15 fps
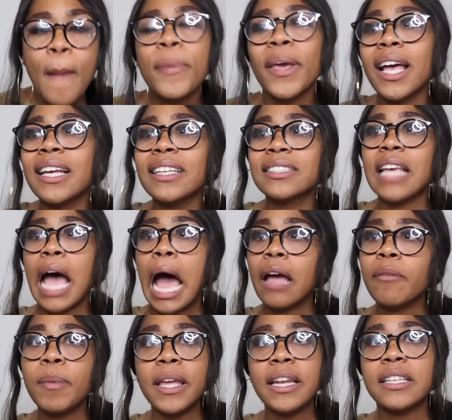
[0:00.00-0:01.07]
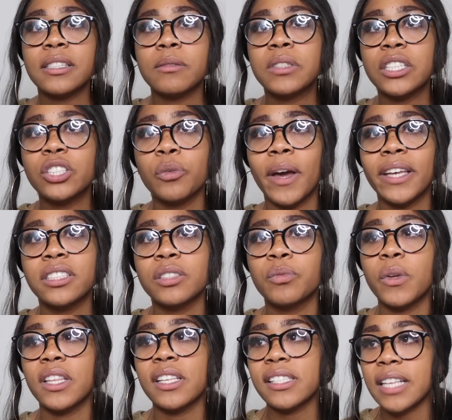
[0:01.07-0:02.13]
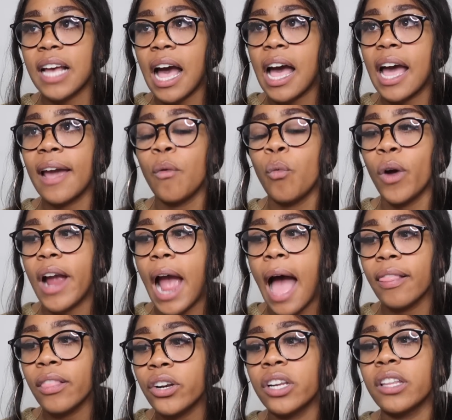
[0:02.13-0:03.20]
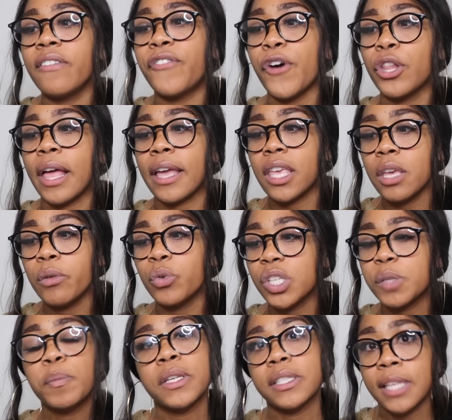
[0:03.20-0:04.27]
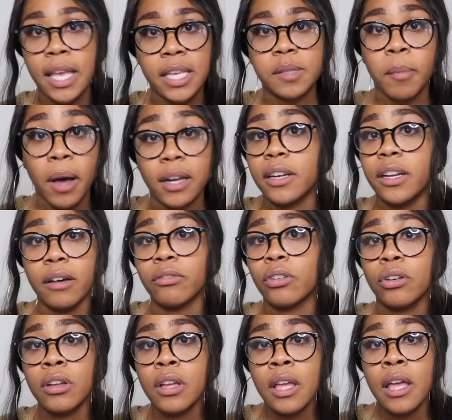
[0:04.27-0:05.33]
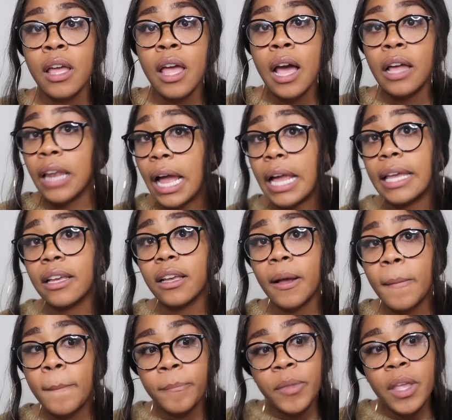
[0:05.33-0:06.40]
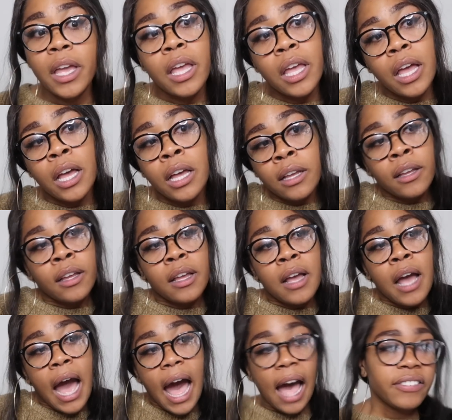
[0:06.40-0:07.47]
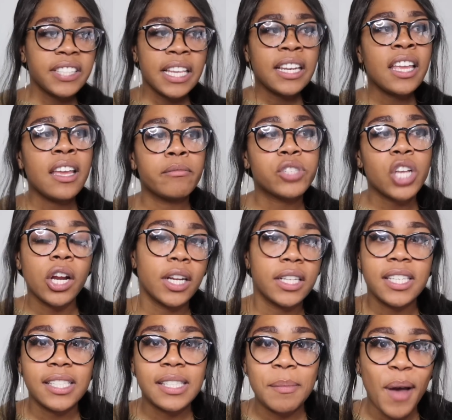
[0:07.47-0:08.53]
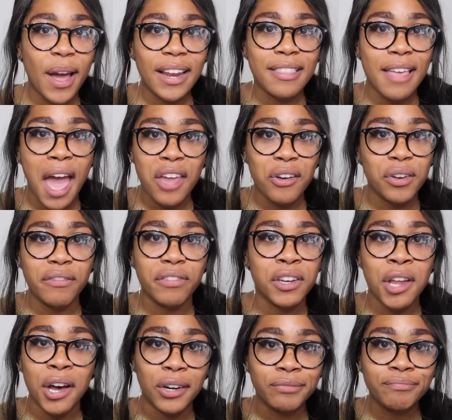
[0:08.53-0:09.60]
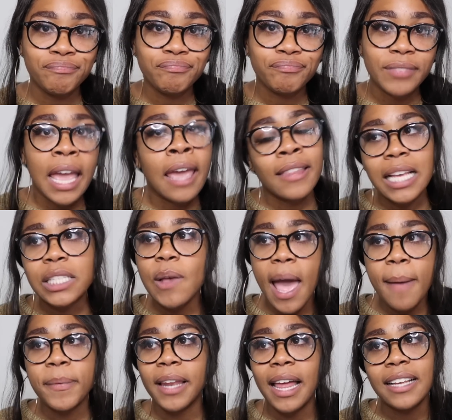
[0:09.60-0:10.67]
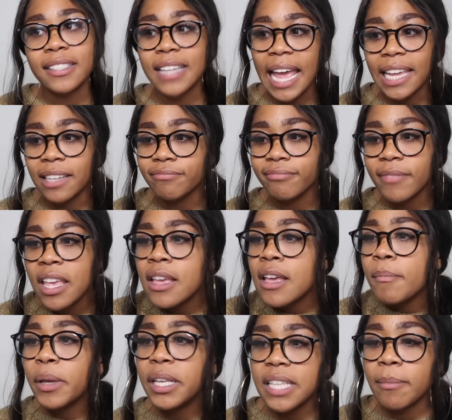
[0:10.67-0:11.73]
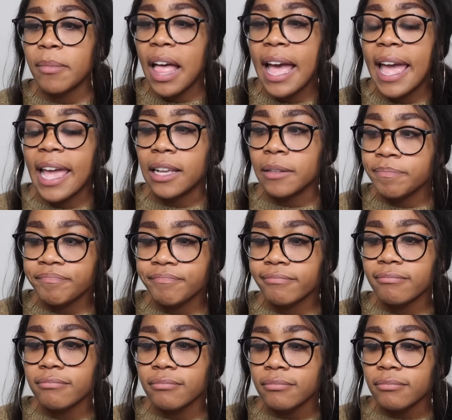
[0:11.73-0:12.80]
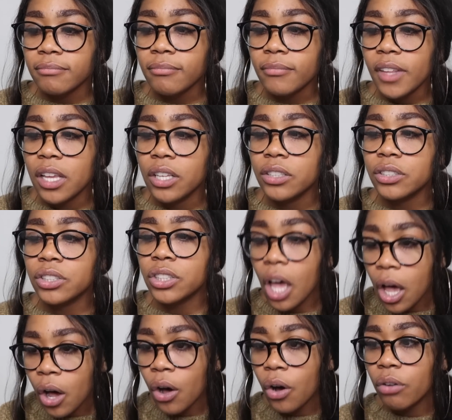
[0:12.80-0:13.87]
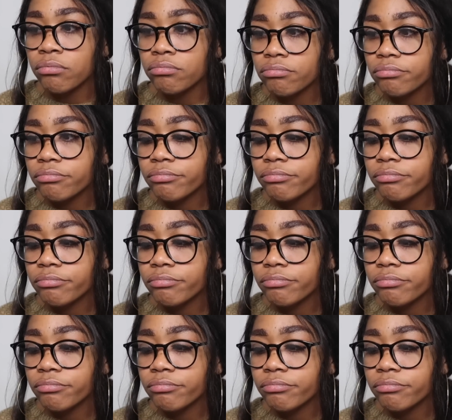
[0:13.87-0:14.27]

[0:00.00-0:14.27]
Because I've been in some situations with this guy where I literally felt like he was possessed by the devil. Like, I've seen him turn into somebody that I don't even know. And that's what happened last night. Because I'm like, so